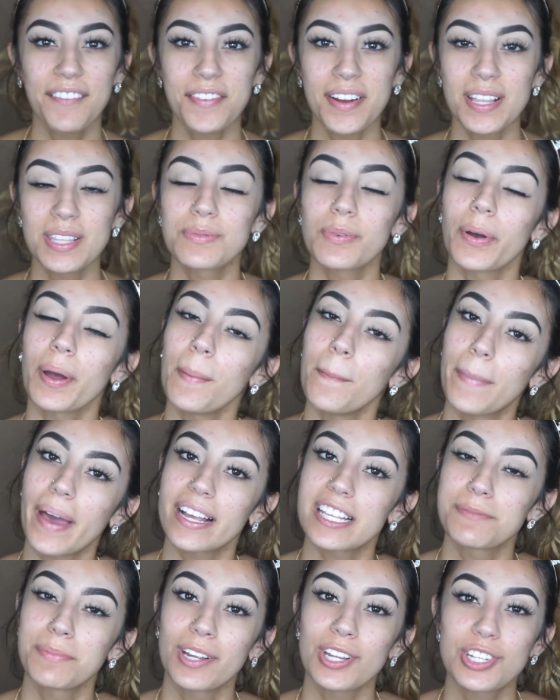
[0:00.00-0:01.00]
Friends, welcome
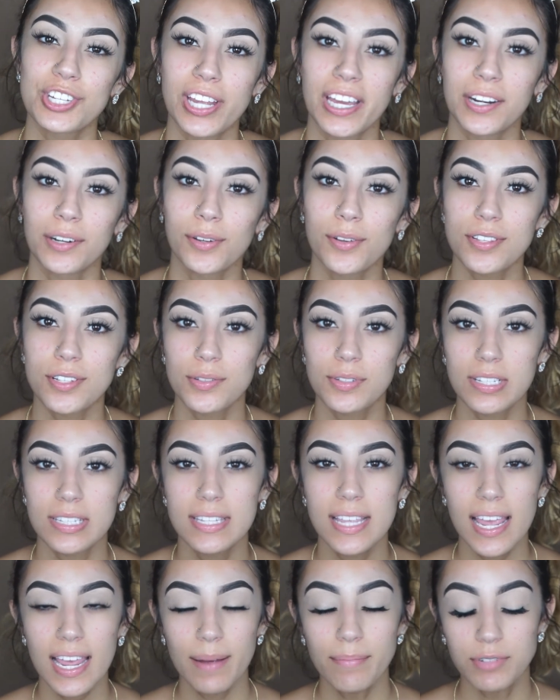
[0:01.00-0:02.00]
back to my channel. So
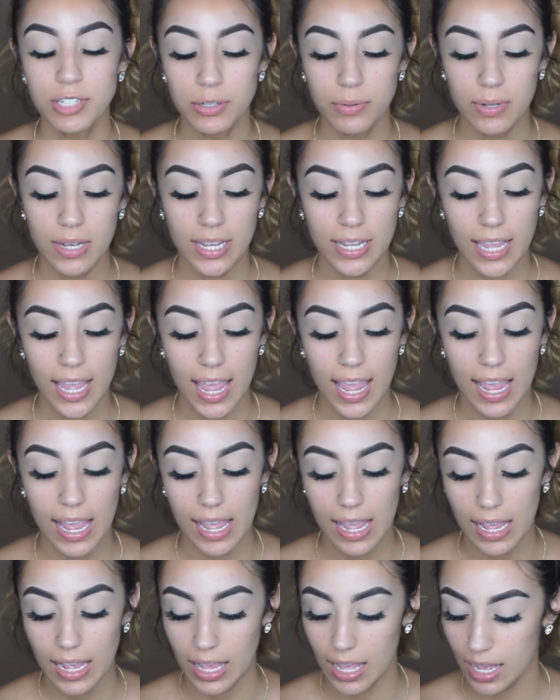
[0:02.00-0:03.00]
today I'm doing
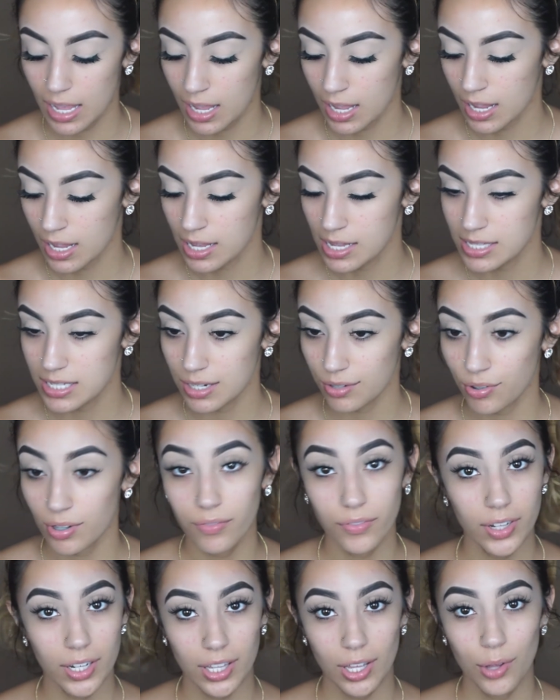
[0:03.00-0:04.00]
a
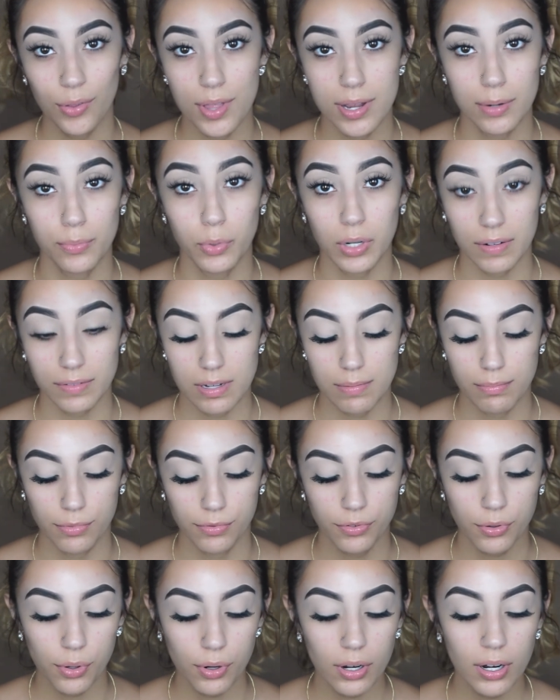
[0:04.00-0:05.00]
different video than what I've done
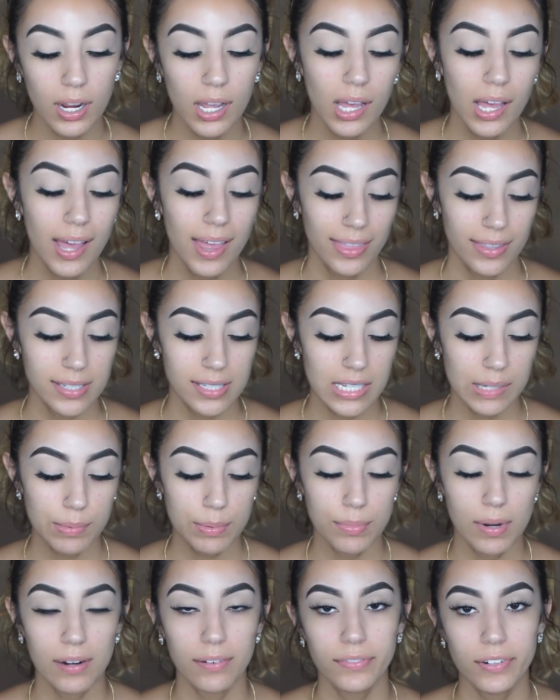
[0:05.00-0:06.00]
before. This is going to
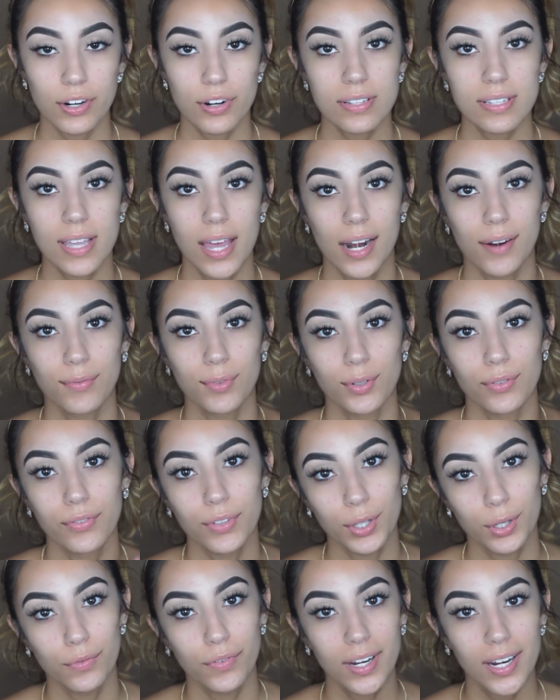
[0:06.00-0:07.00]
be my first kind of
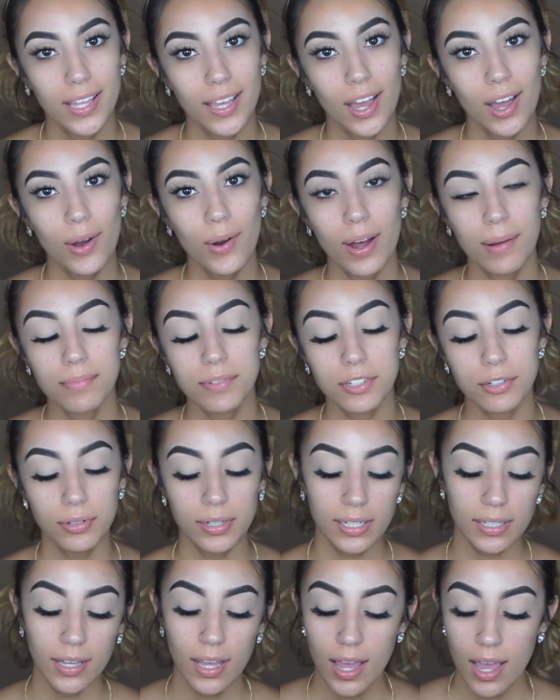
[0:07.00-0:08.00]
review video I'm
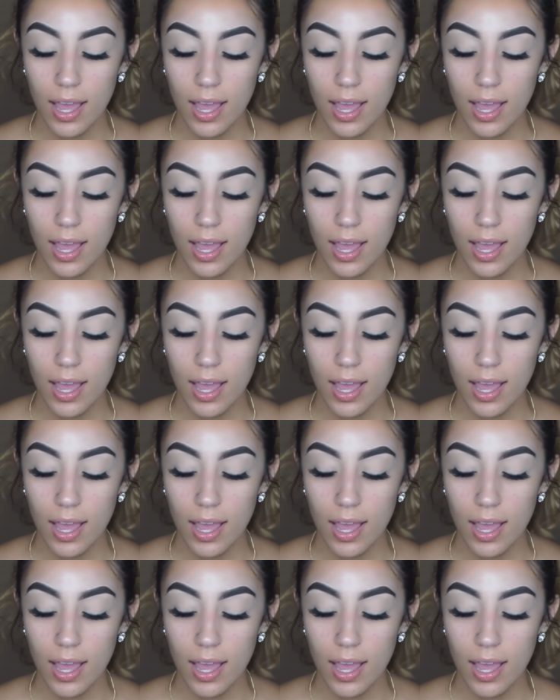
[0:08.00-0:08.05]
doing.